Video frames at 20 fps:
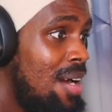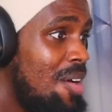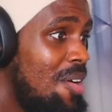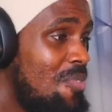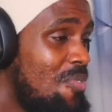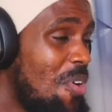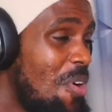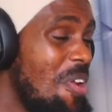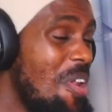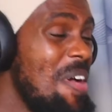
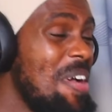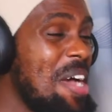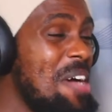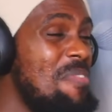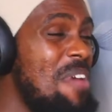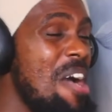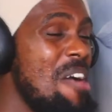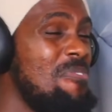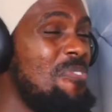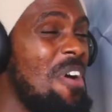Bro, look at
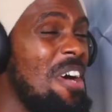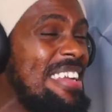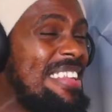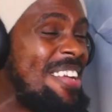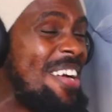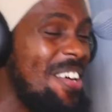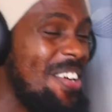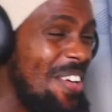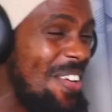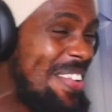my boy
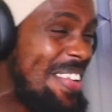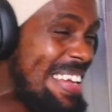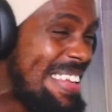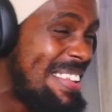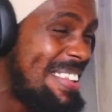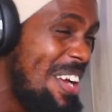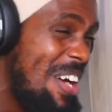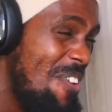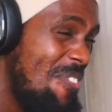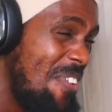Todo just
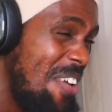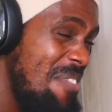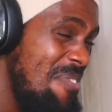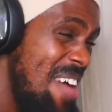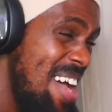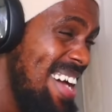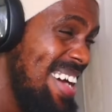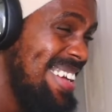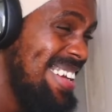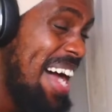surfing, man.